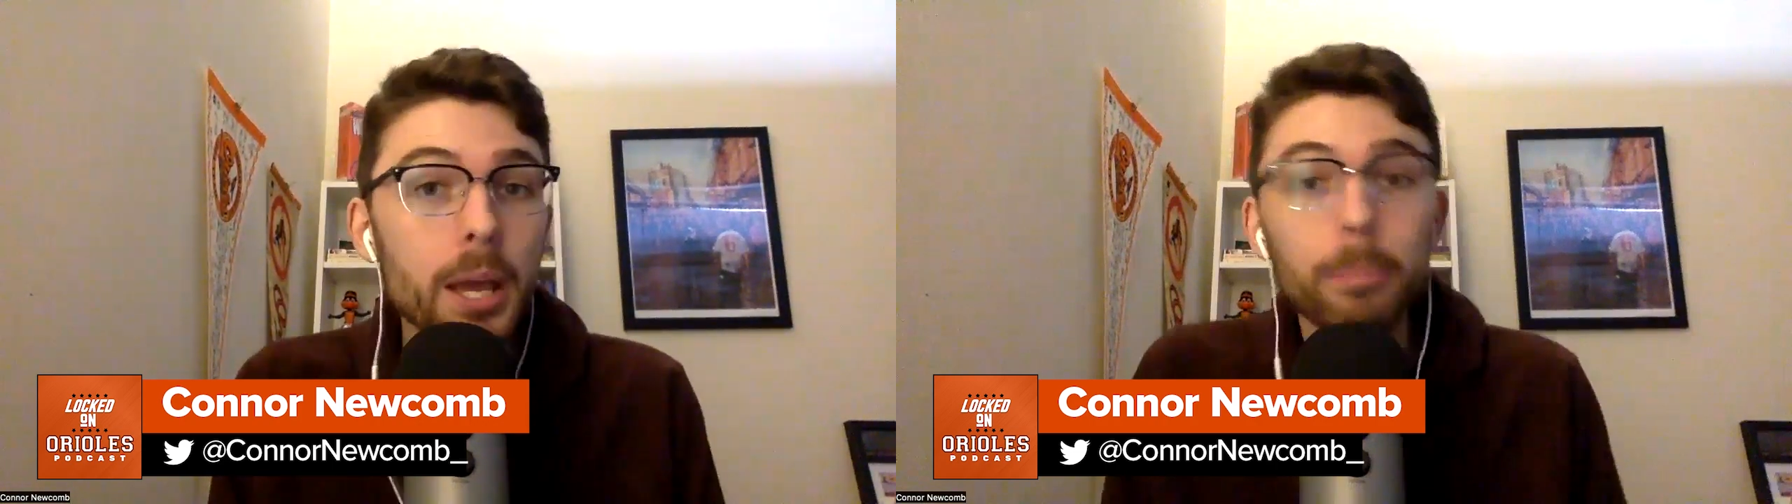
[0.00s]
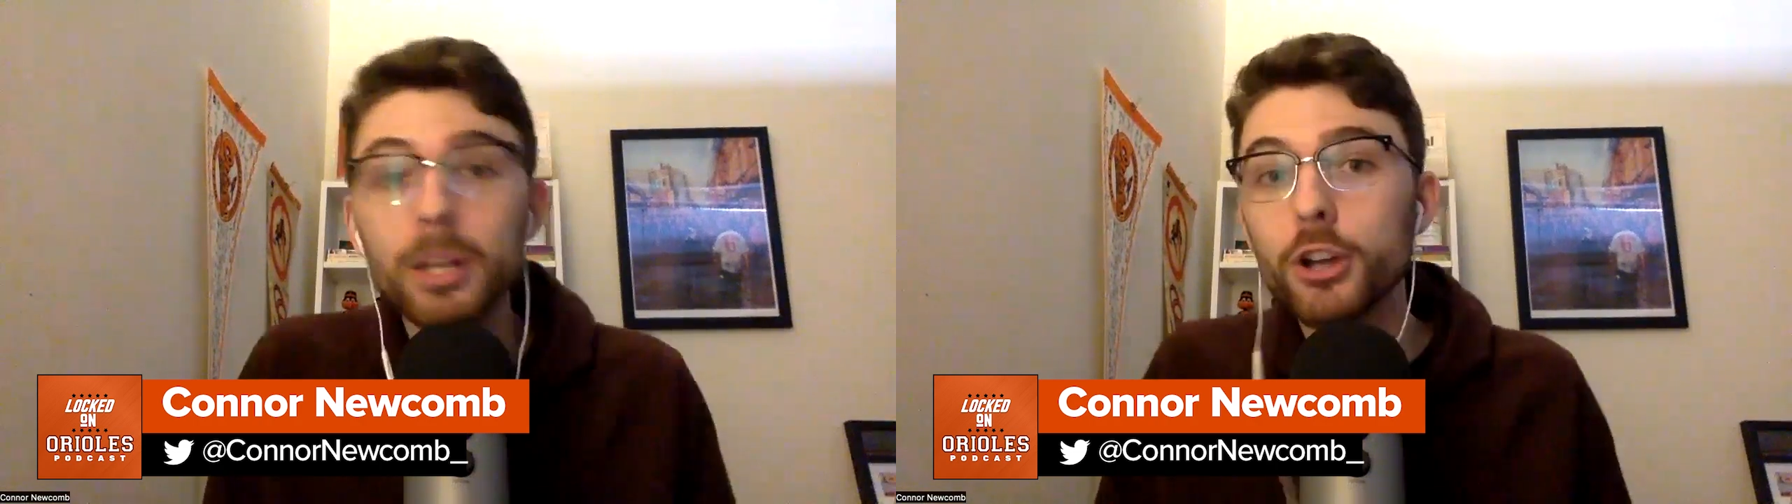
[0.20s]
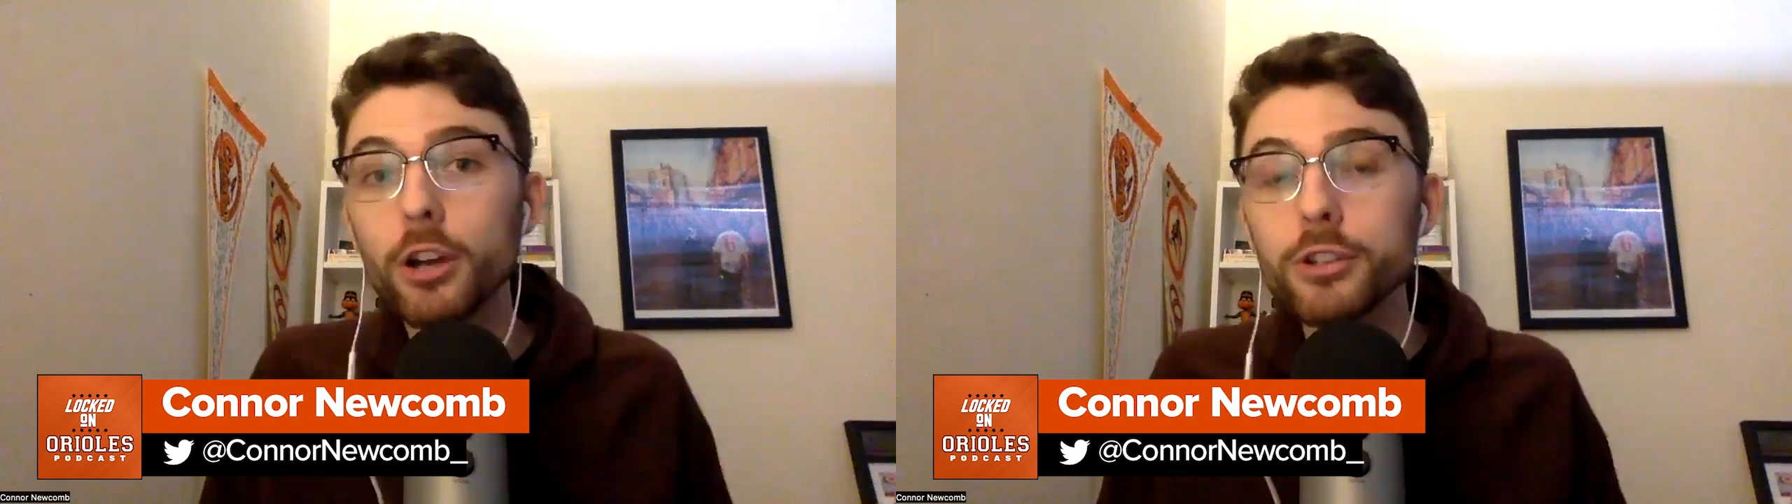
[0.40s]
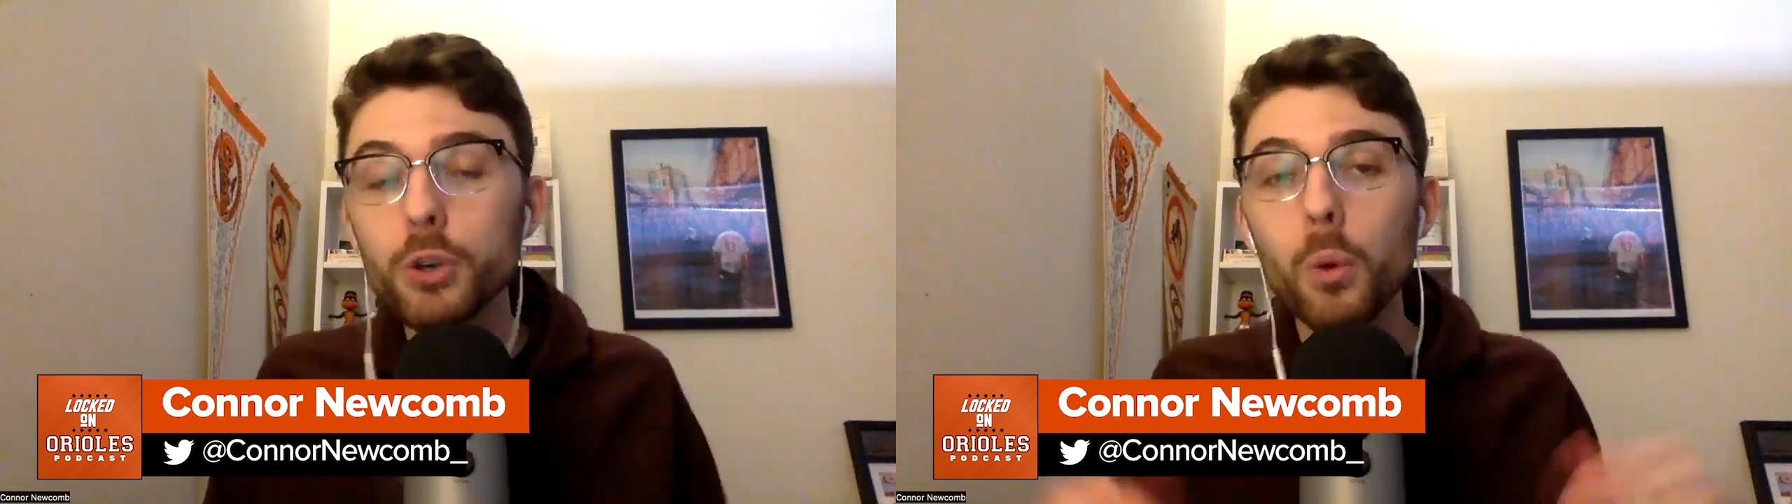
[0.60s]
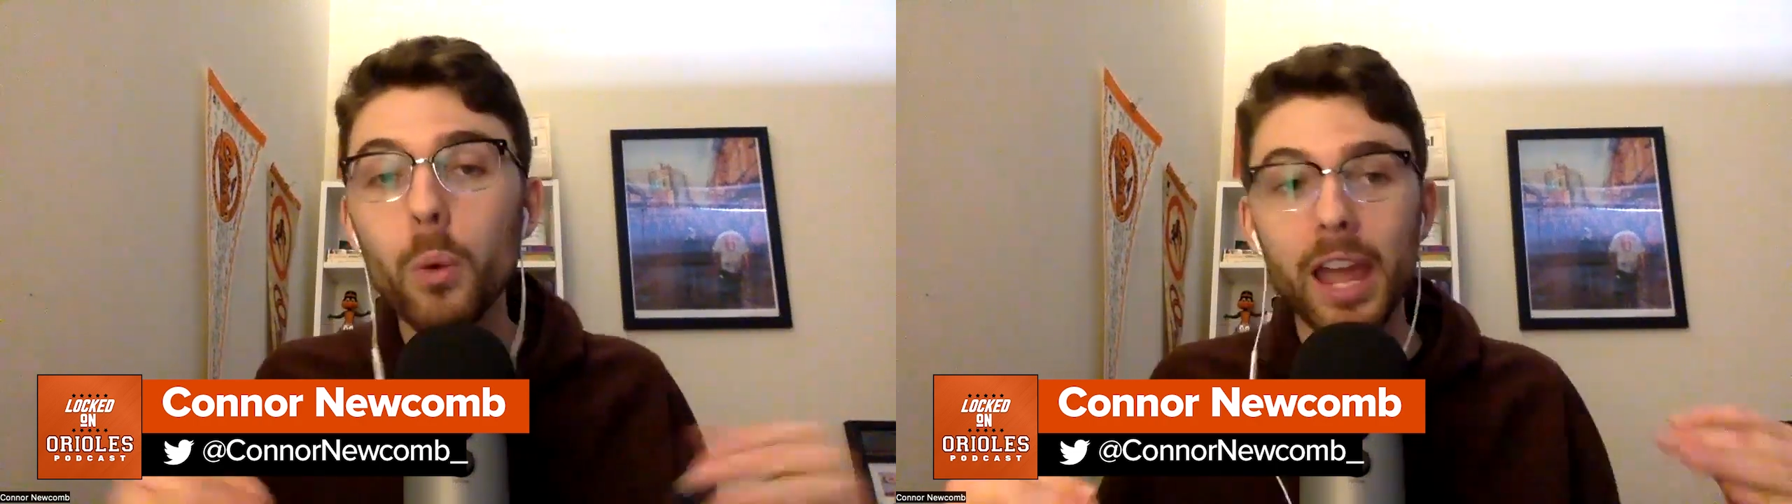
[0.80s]
but it's also
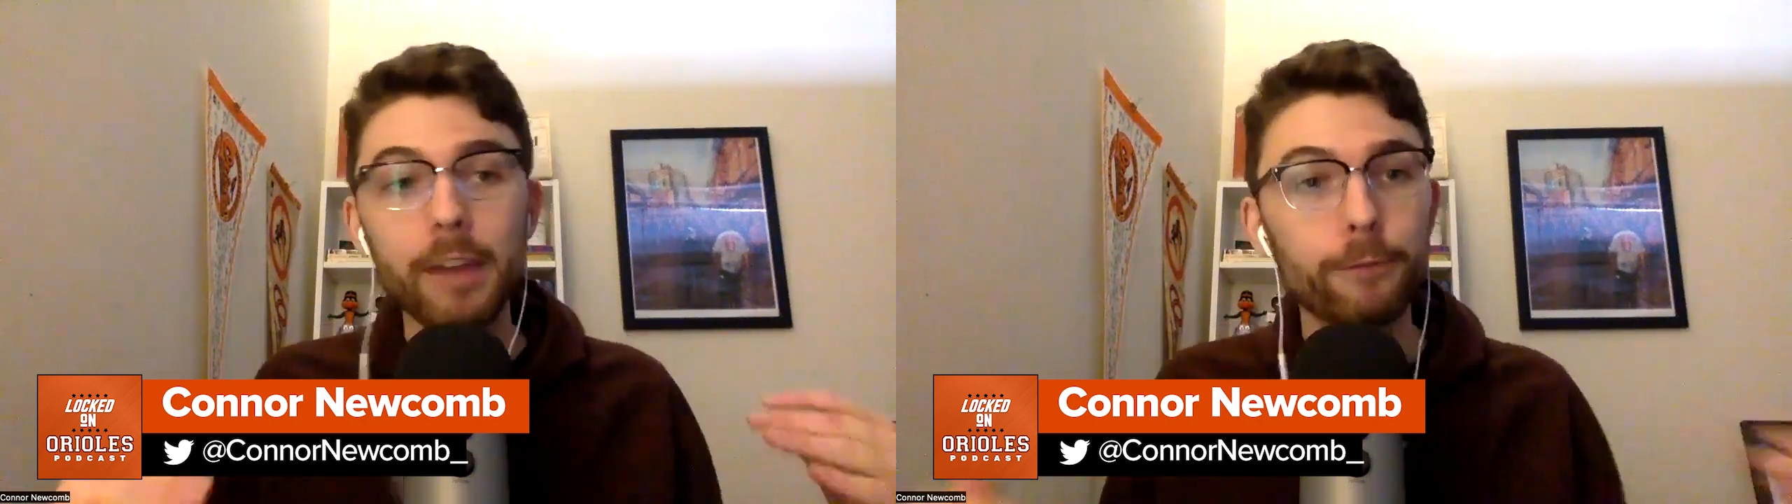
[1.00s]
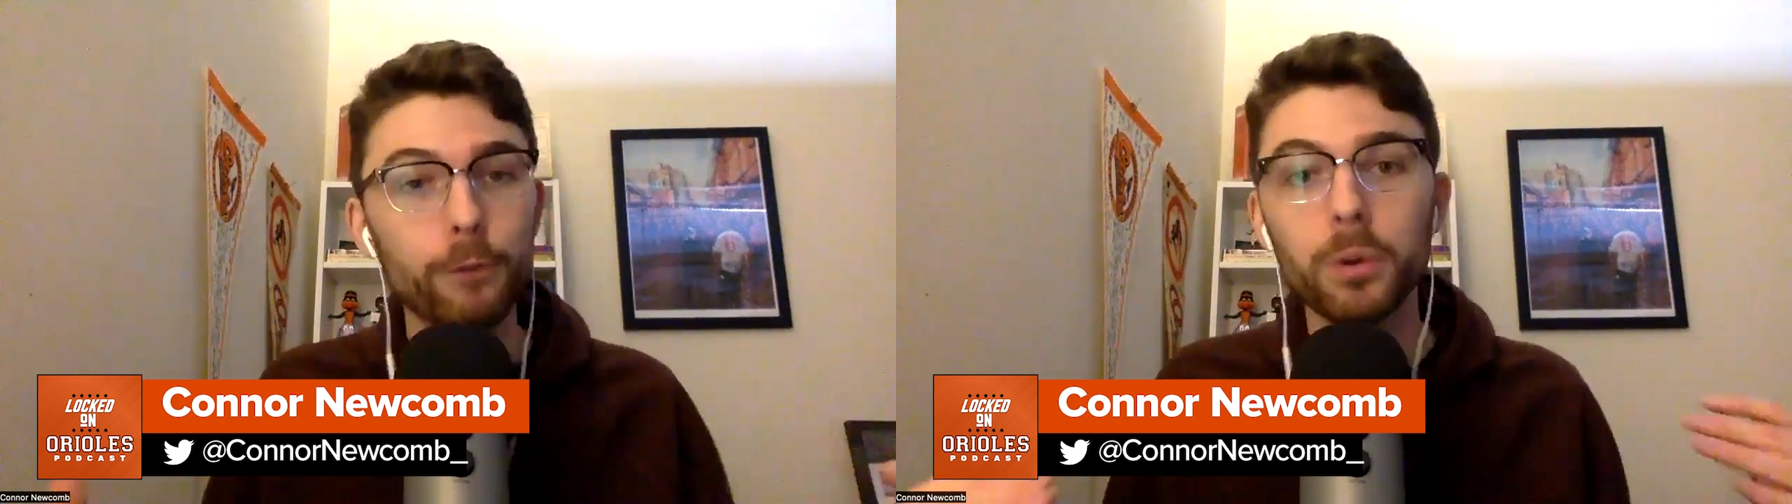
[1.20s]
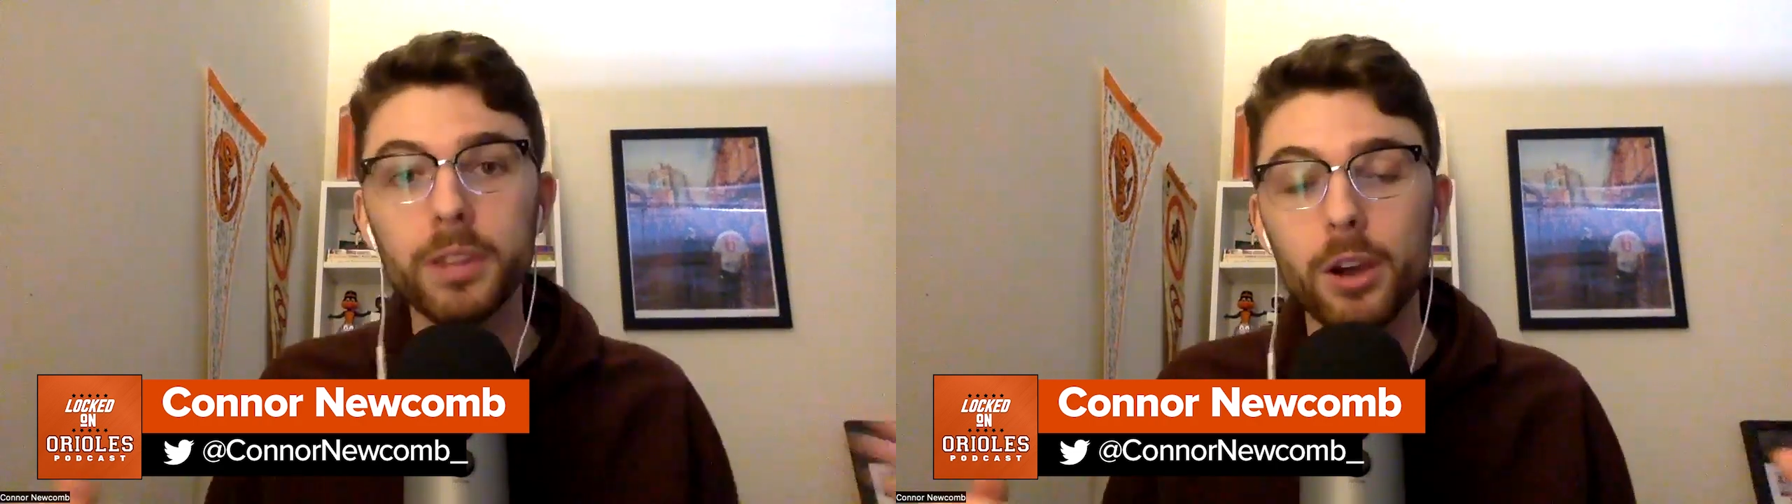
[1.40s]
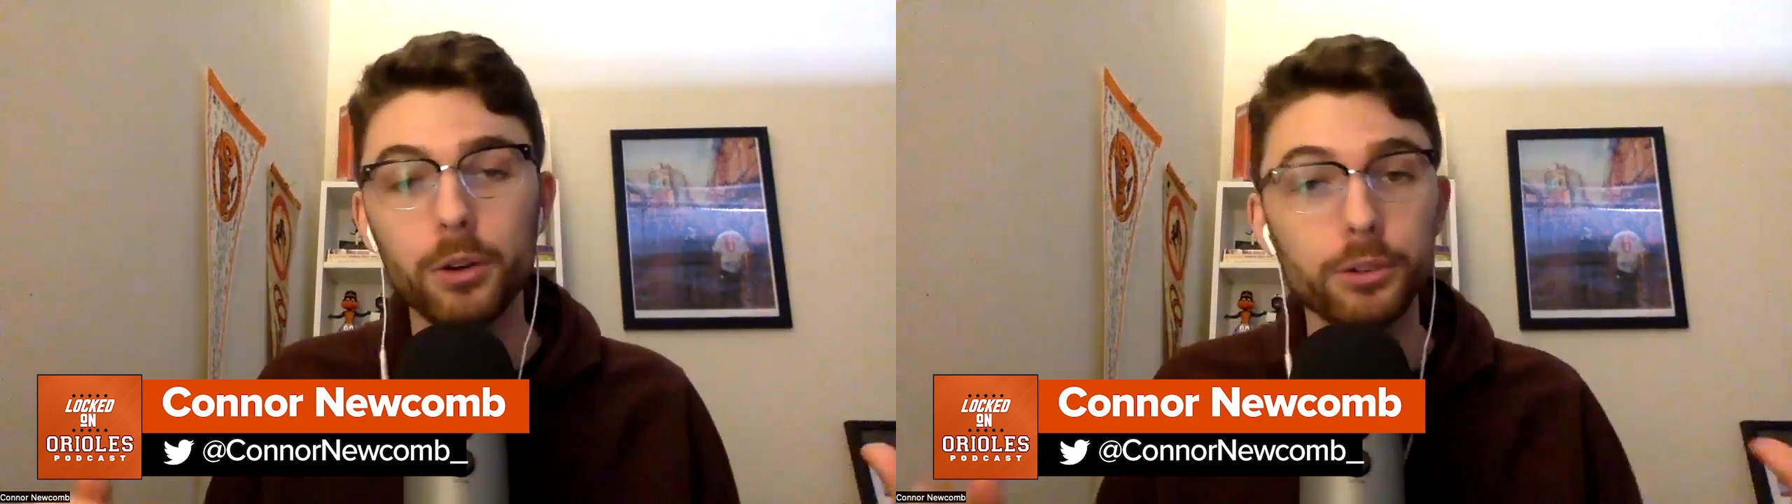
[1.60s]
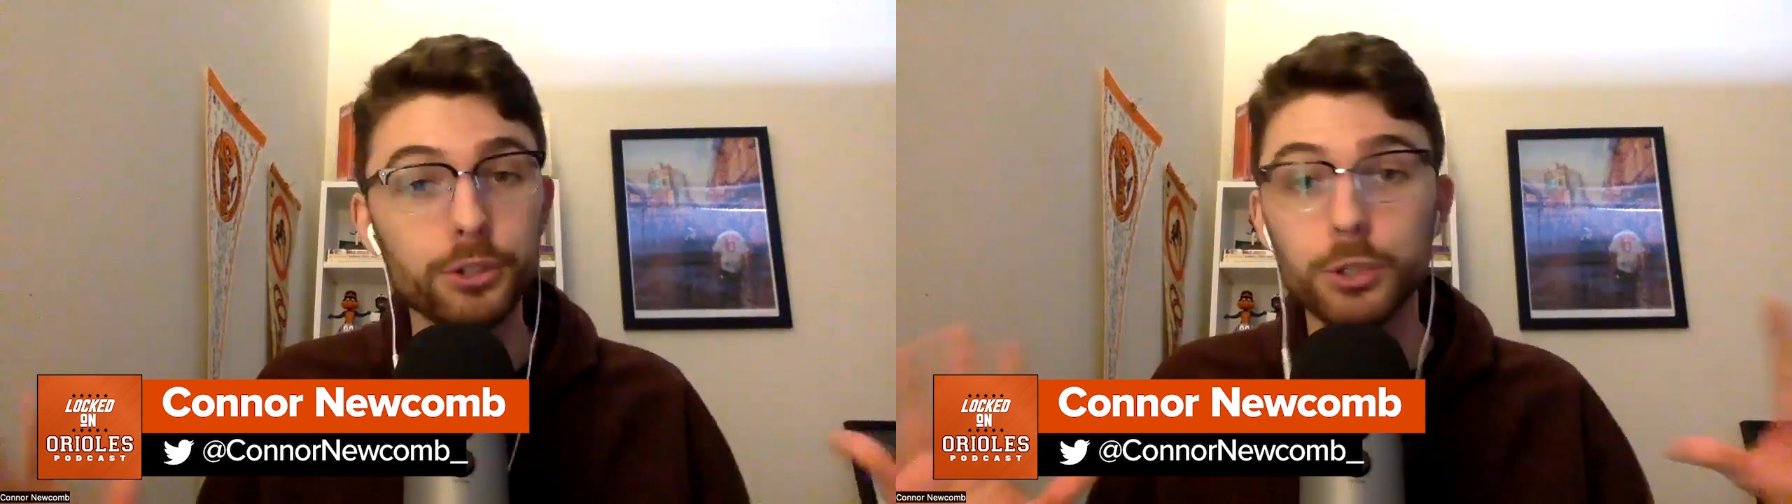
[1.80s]
a way for the owners